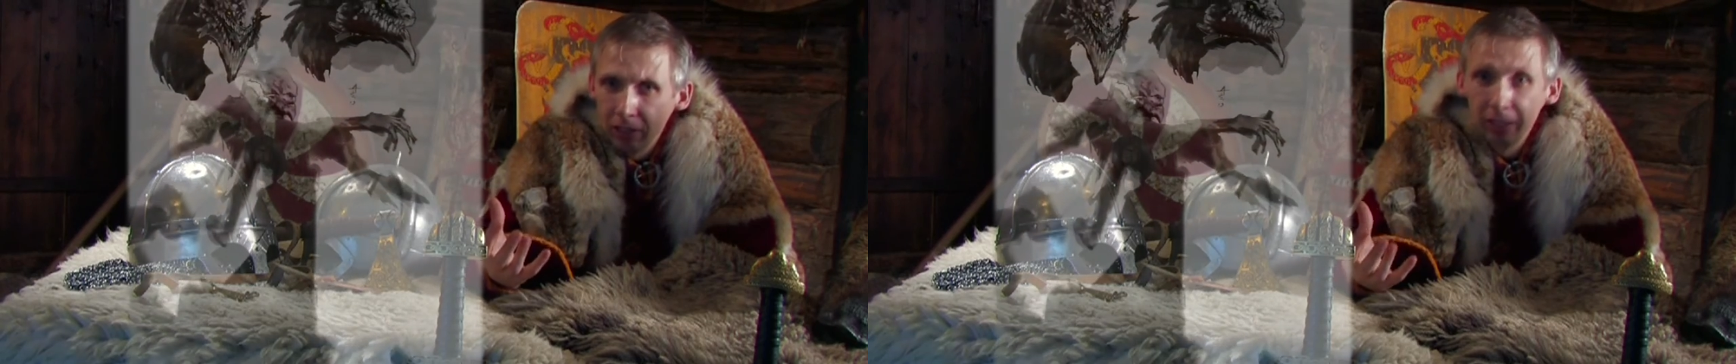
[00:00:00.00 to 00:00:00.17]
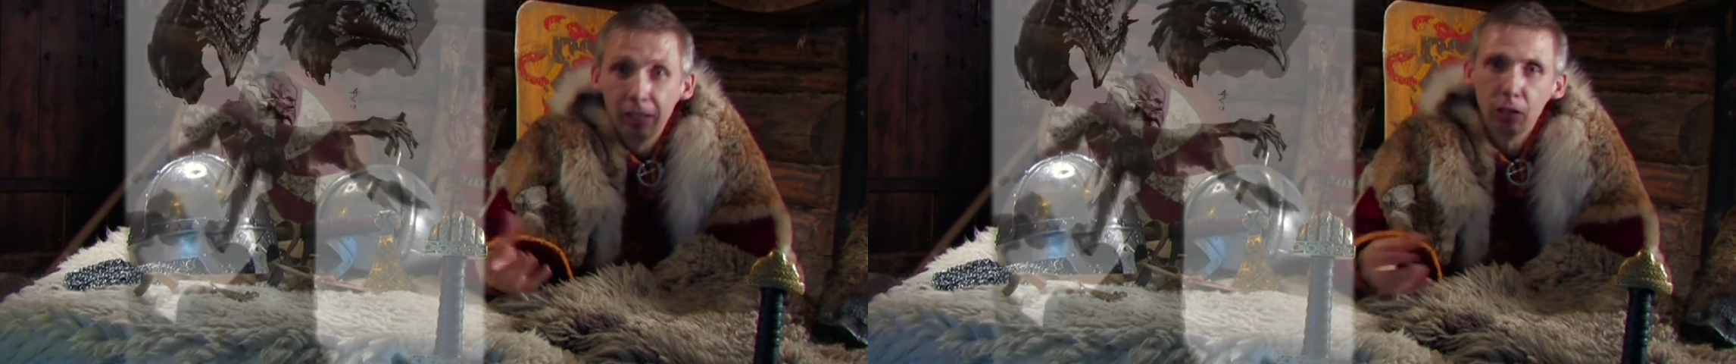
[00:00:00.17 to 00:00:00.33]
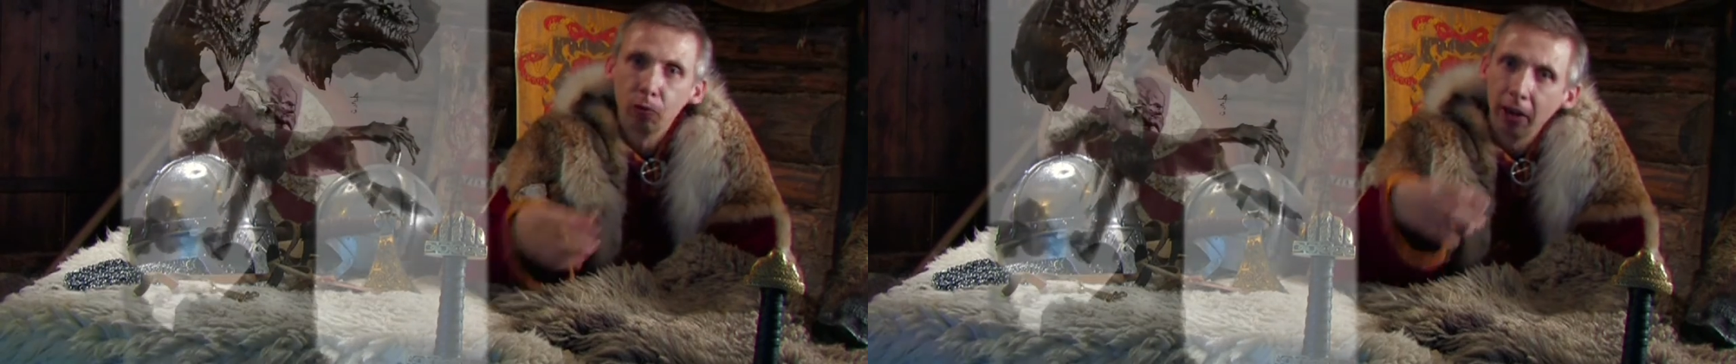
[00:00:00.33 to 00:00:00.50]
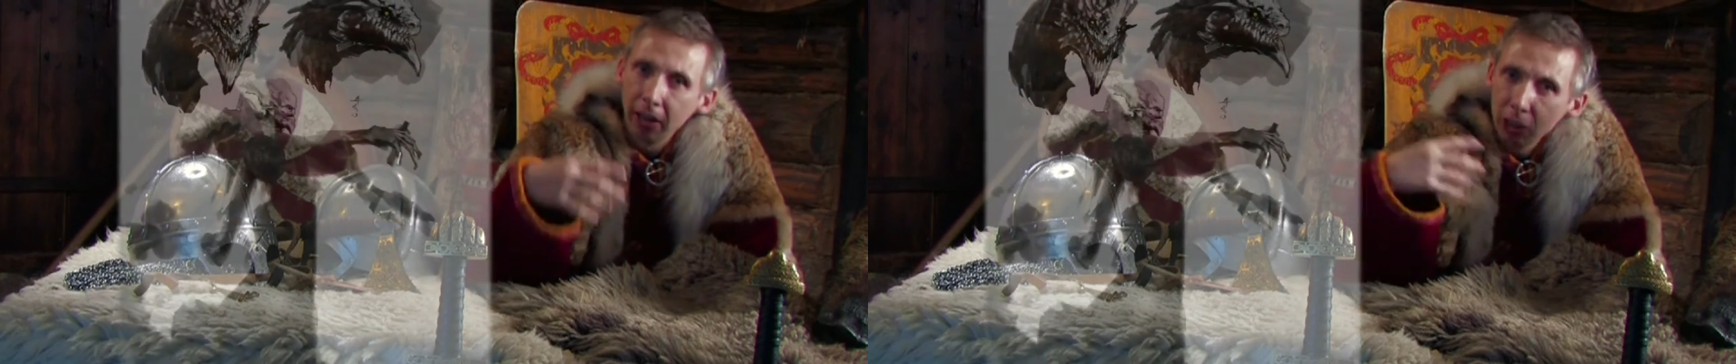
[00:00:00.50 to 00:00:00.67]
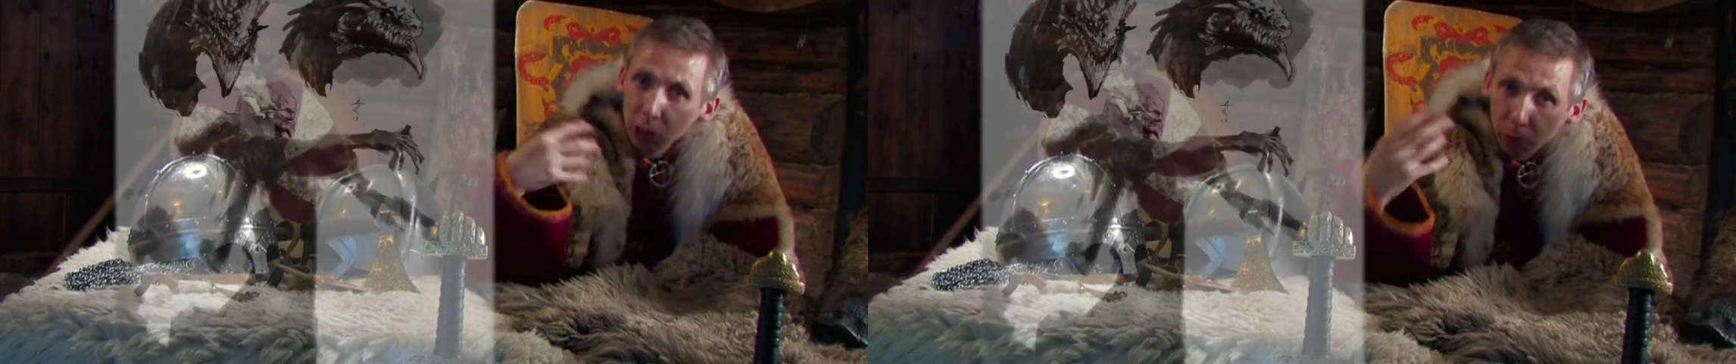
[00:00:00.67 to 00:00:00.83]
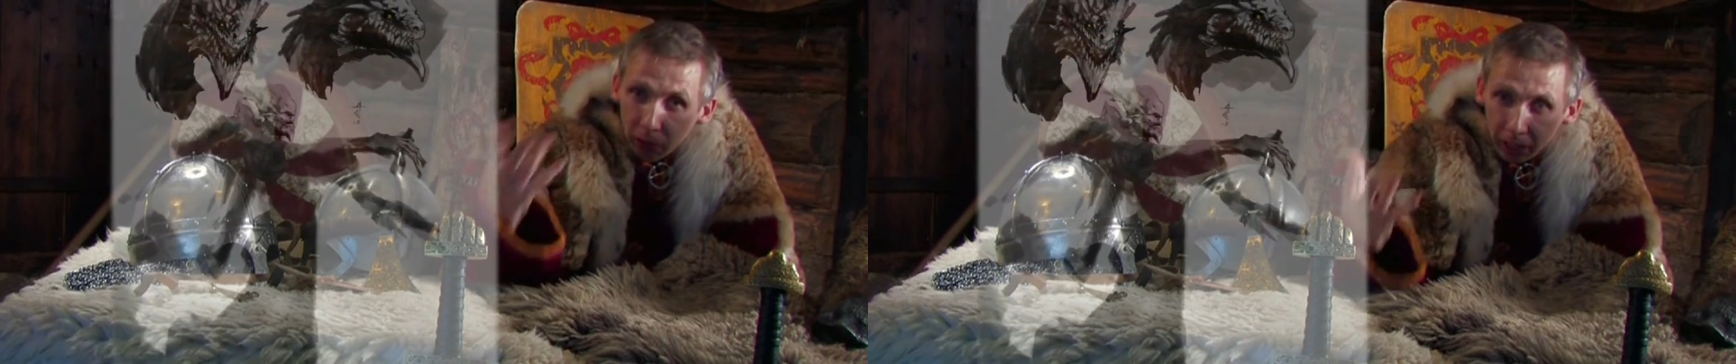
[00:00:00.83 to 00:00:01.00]
and it's very
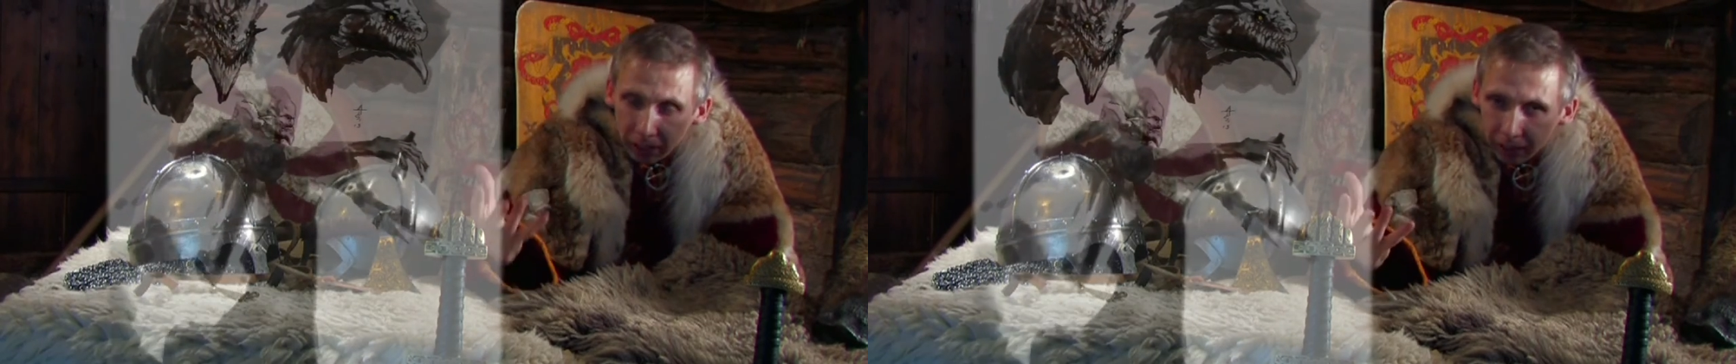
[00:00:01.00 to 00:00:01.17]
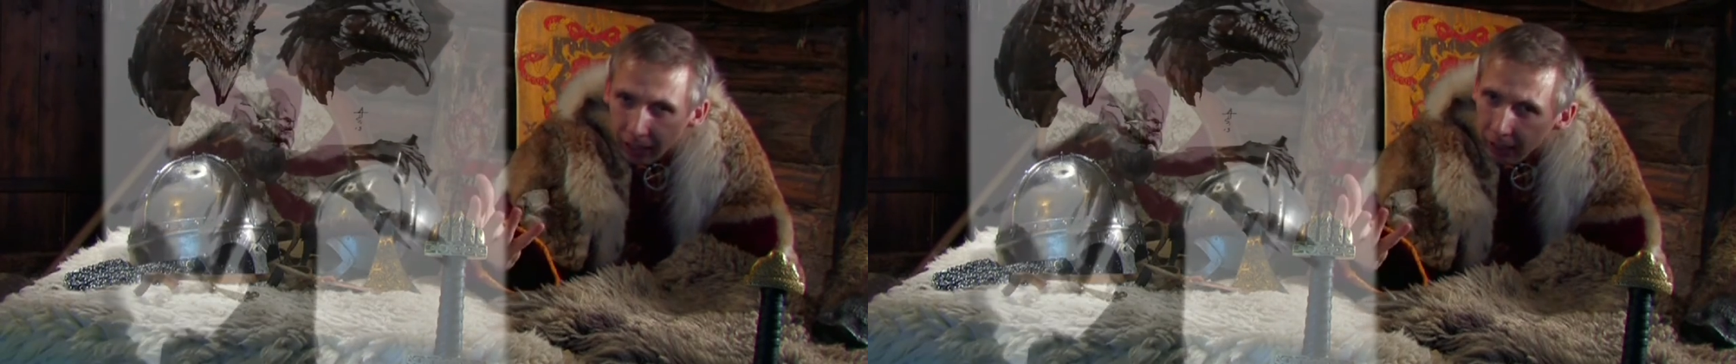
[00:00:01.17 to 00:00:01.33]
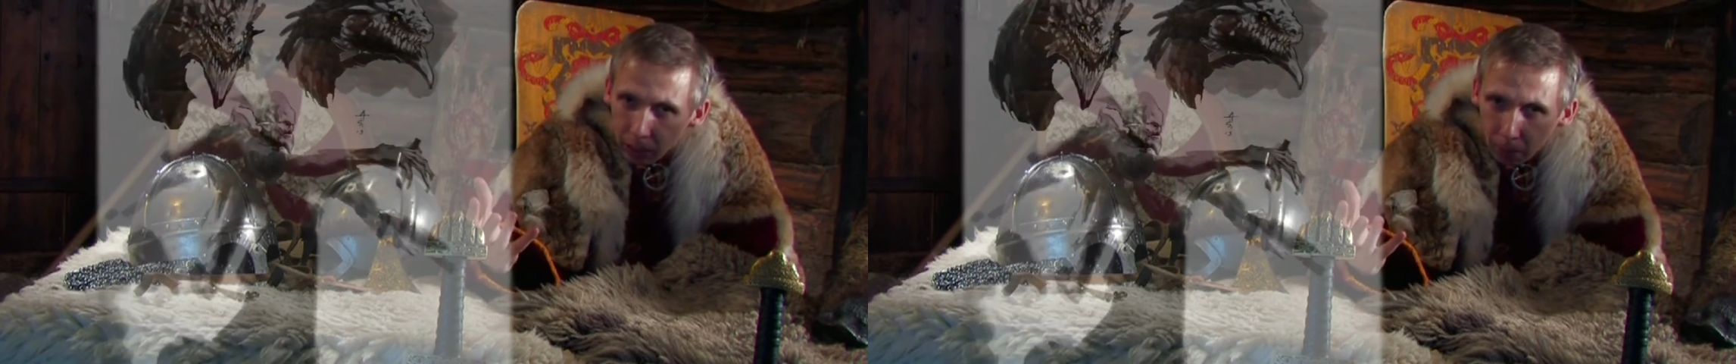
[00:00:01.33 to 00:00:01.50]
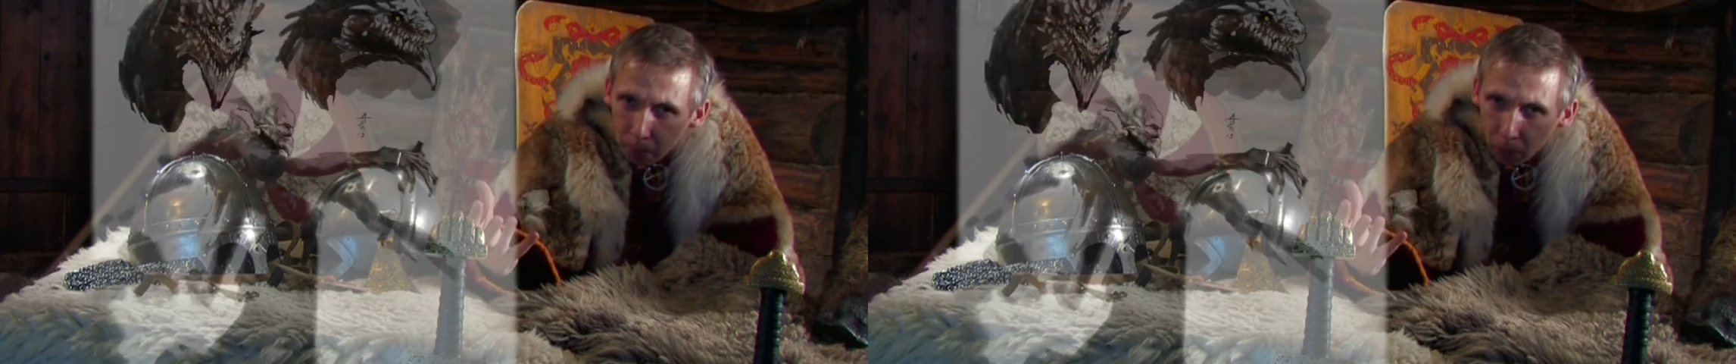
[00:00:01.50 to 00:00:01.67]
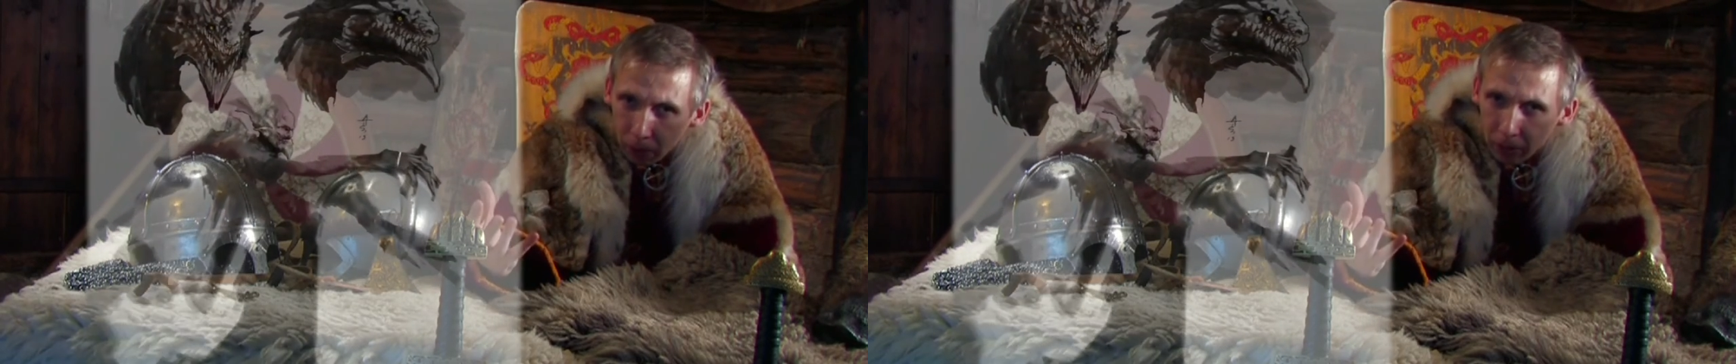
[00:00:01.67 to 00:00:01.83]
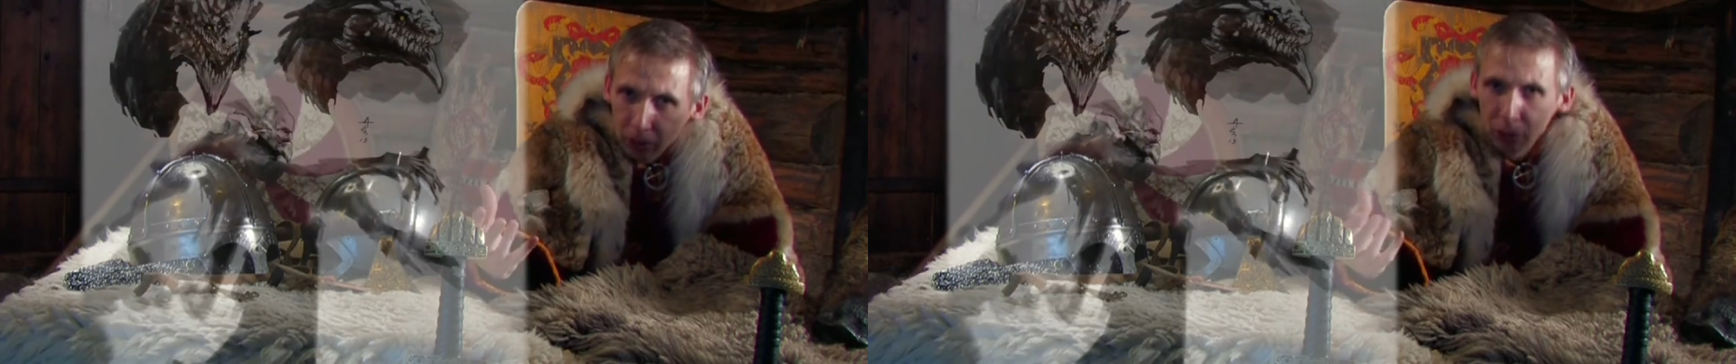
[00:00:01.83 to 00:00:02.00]
sweet at some
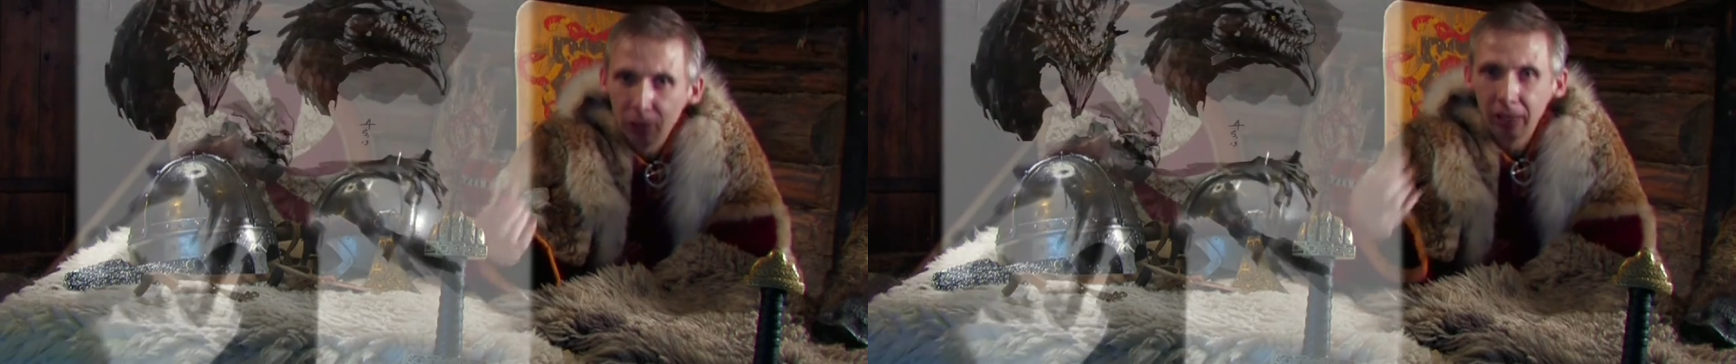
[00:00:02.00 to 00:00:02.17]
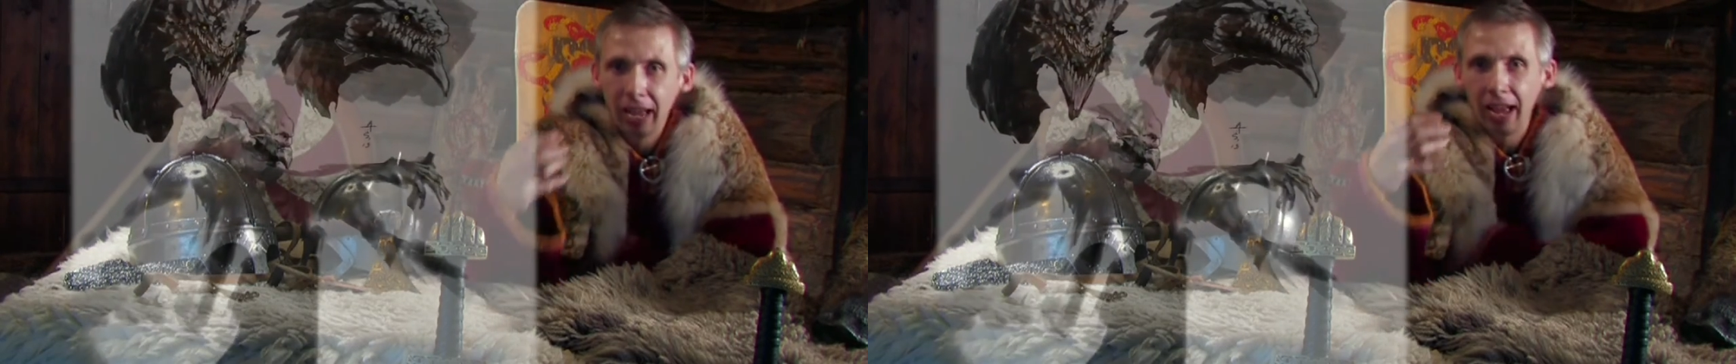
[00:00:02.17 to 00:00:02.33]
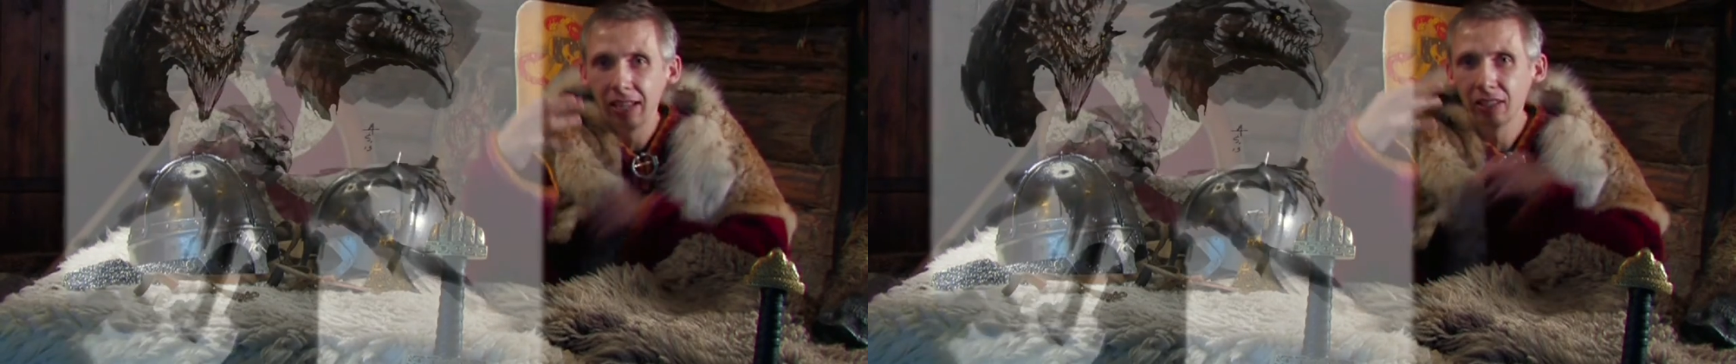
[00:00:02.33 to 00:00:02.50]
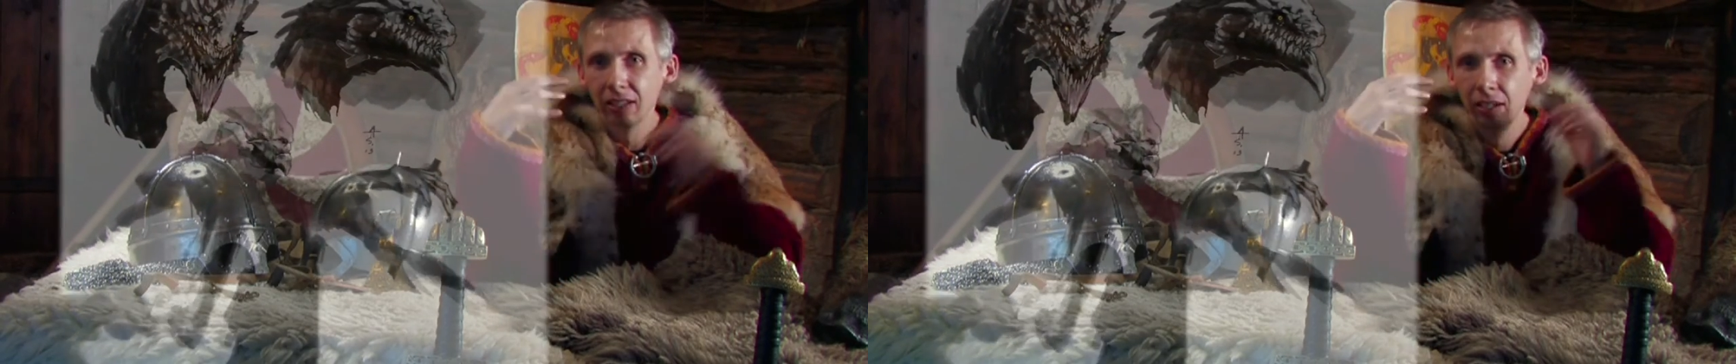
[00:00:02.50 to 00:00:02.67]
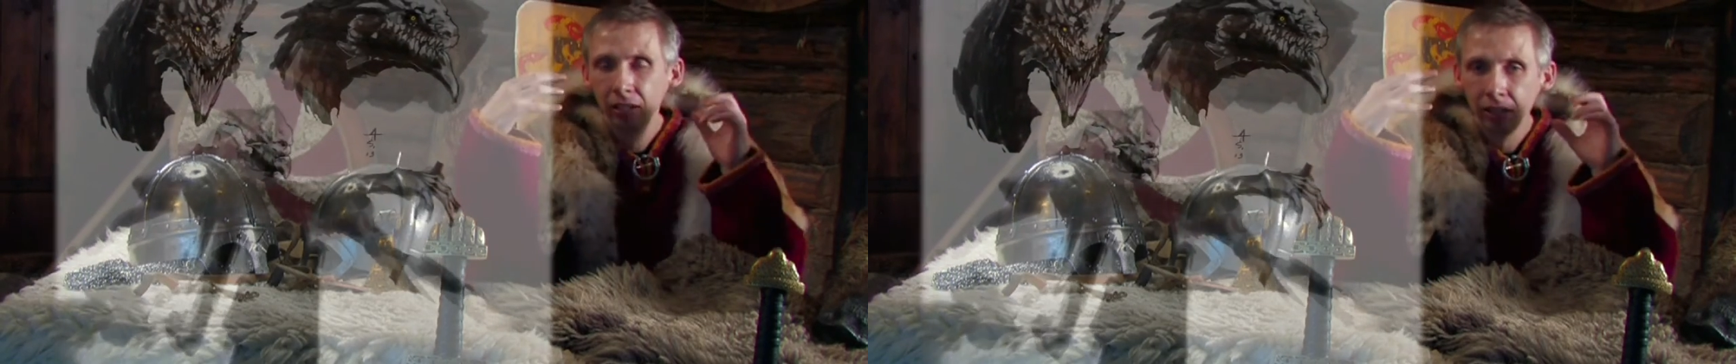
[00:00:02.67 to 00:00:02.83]
points, so it has